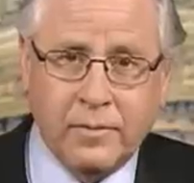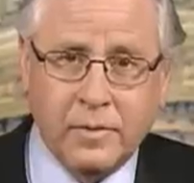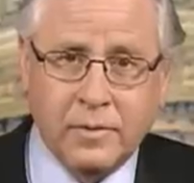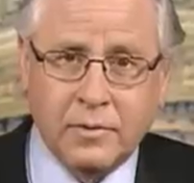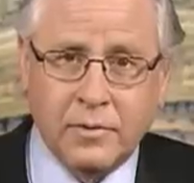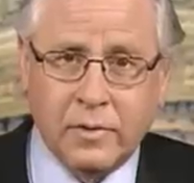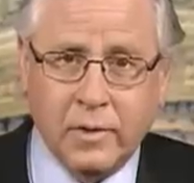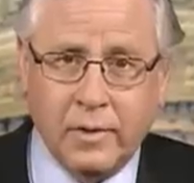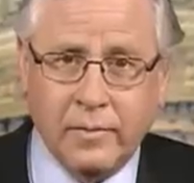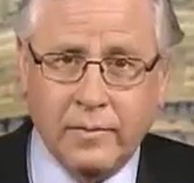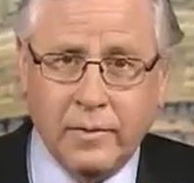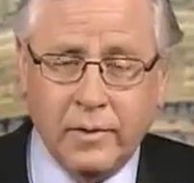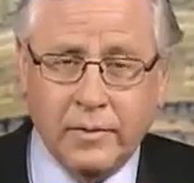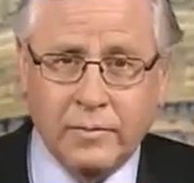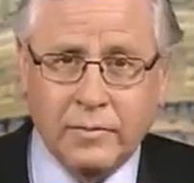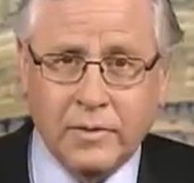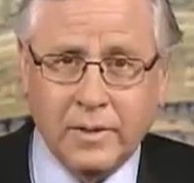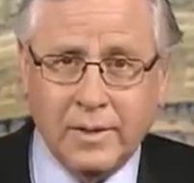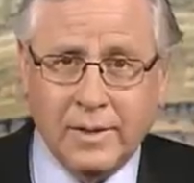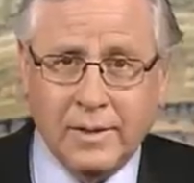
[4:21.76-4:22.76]

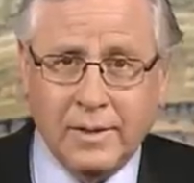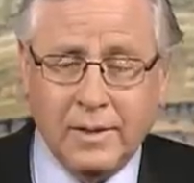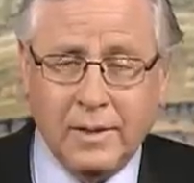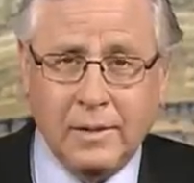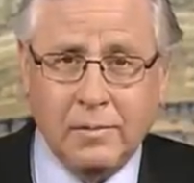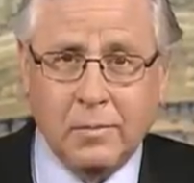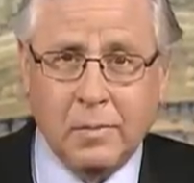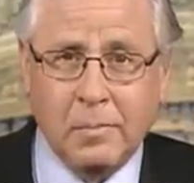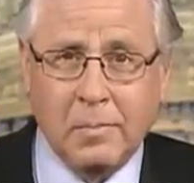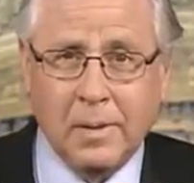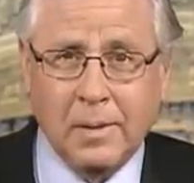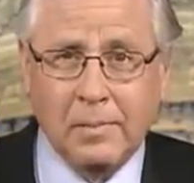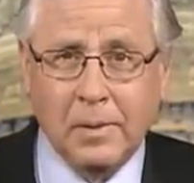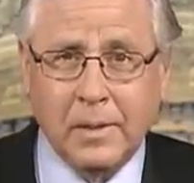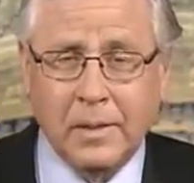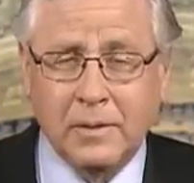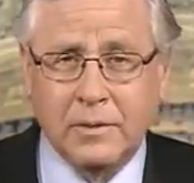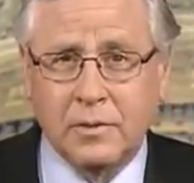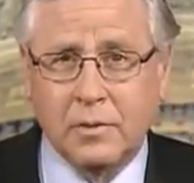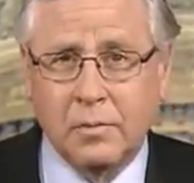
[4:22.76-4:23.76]
conservatives and indeed
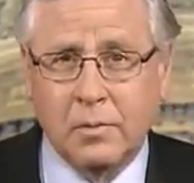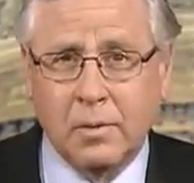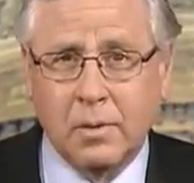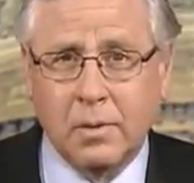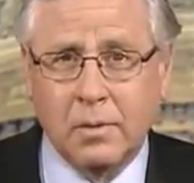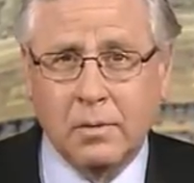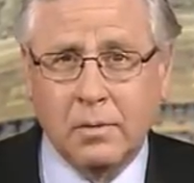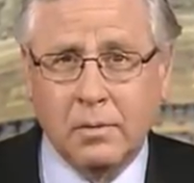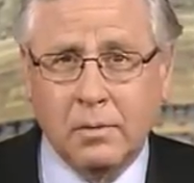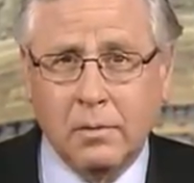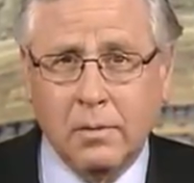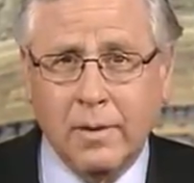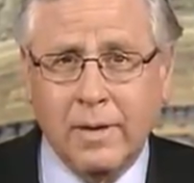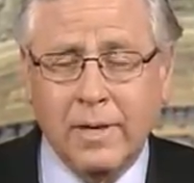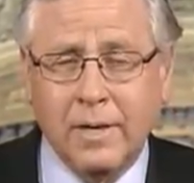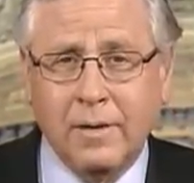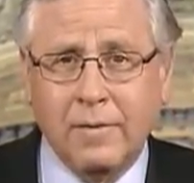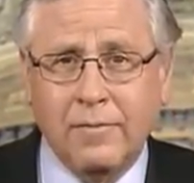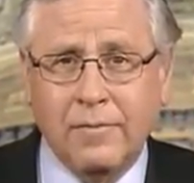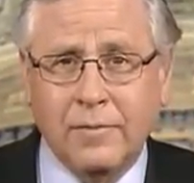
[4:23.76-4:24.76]
Republicans who are
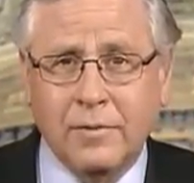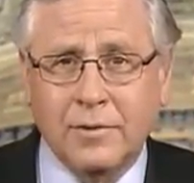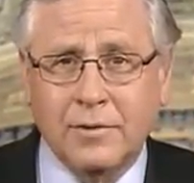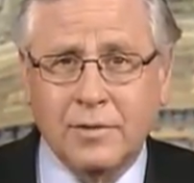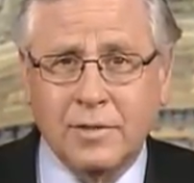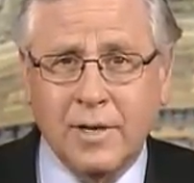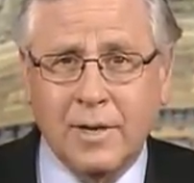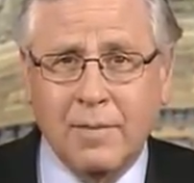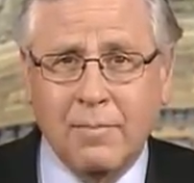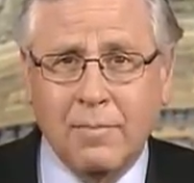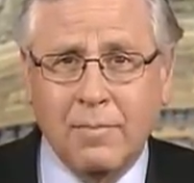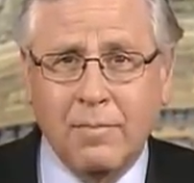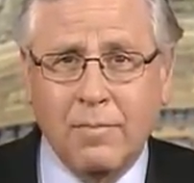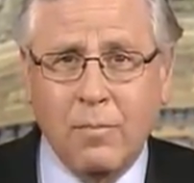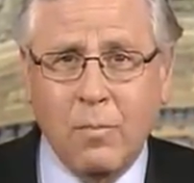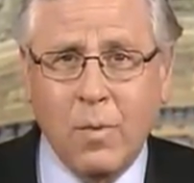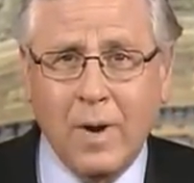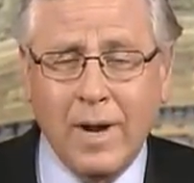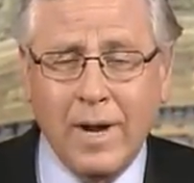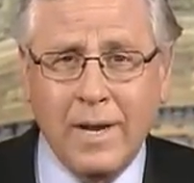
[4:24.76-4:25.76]
looking for
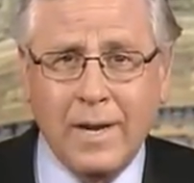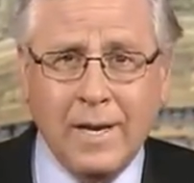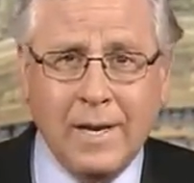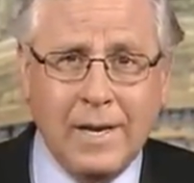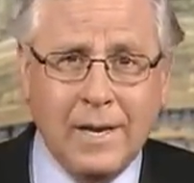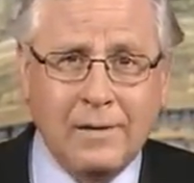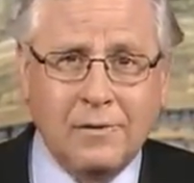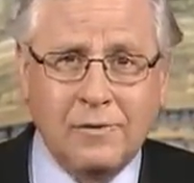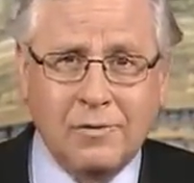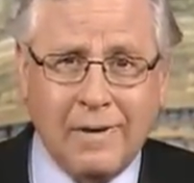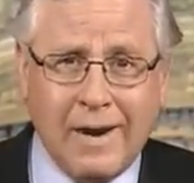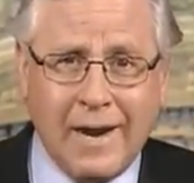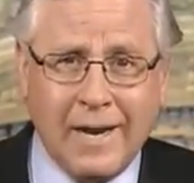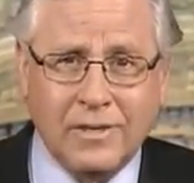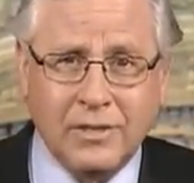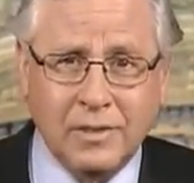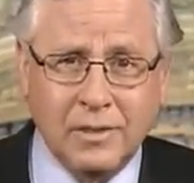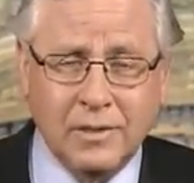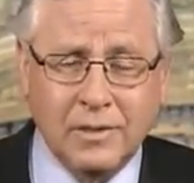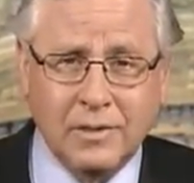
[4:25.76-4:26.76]
some way to get
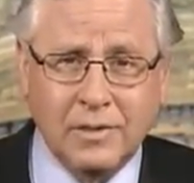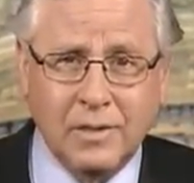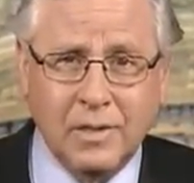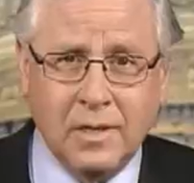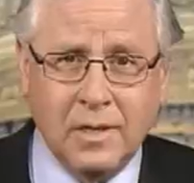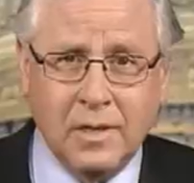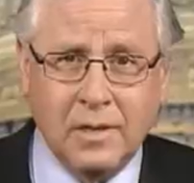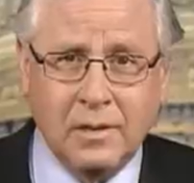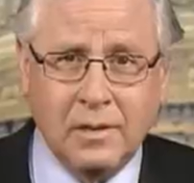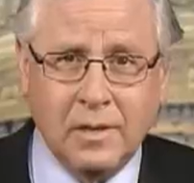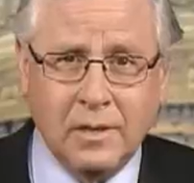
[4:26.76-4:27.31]
traction as they,